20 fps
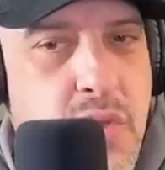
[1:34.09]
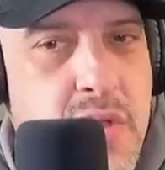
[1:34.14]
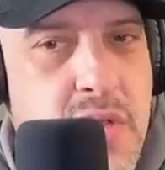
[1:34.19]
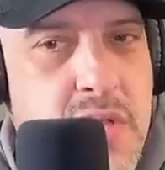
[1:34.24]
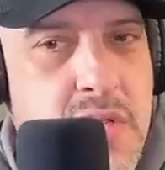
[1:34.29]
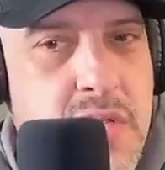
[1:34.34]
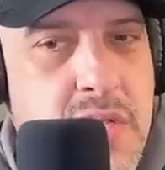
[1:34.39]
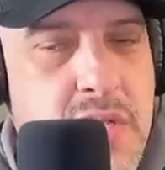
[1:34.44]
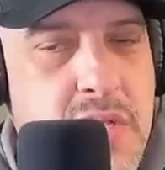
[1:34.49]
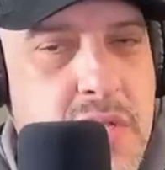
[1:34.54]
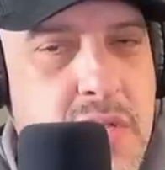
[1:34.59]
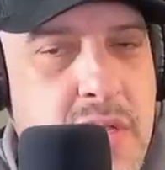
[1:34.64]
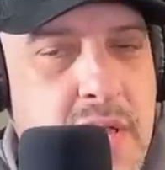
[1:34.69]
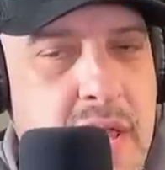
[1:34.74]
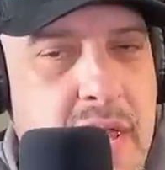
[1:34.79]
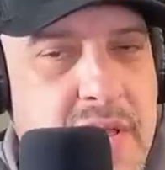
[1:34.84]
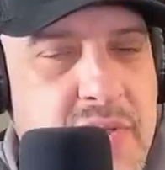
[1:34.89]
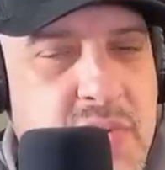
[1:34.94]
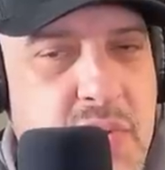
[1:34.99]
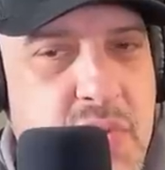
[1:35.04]
this
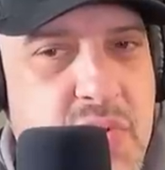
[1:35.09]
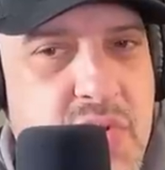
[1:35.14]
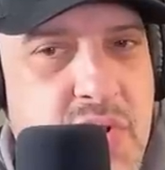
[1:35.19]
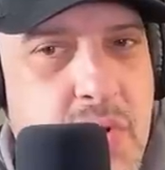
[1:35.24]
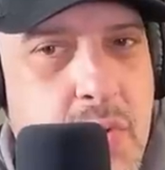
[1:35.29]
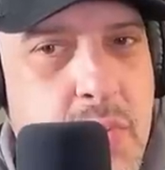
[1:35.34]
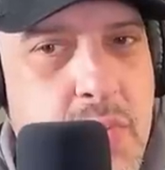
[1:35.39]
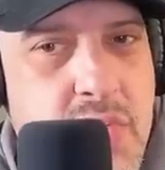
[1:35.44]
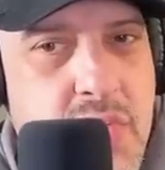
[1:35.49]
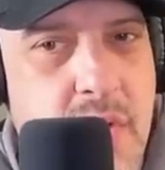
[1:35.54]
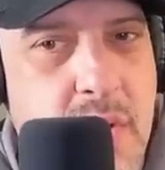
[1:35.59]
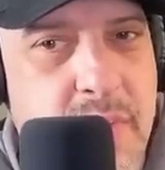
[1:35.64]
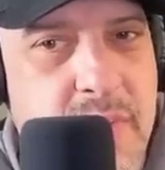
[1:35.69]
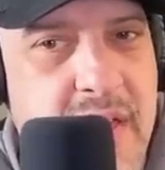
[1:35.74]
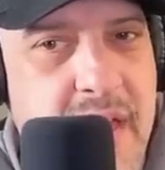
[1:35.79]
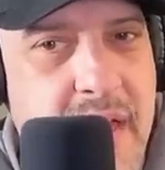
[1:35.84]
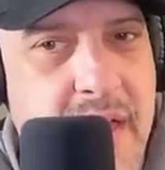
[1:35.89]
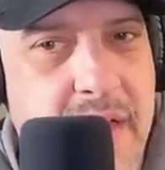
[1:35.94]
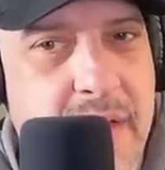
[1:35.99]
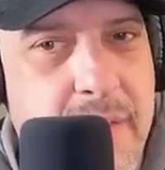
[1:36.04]
as a zero sum
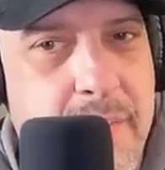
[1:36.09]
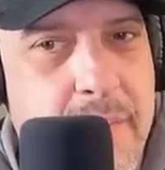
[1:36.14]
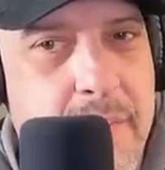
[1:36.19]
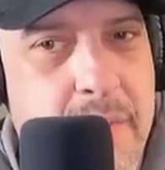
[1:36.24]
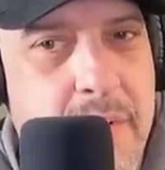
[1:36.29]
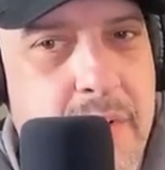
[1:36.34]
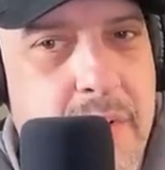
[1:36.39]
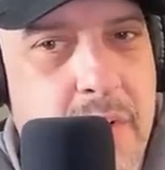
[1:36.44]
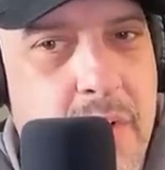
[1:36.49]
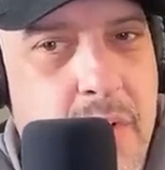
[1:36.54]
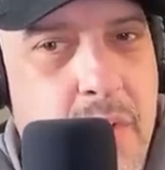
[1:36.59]
game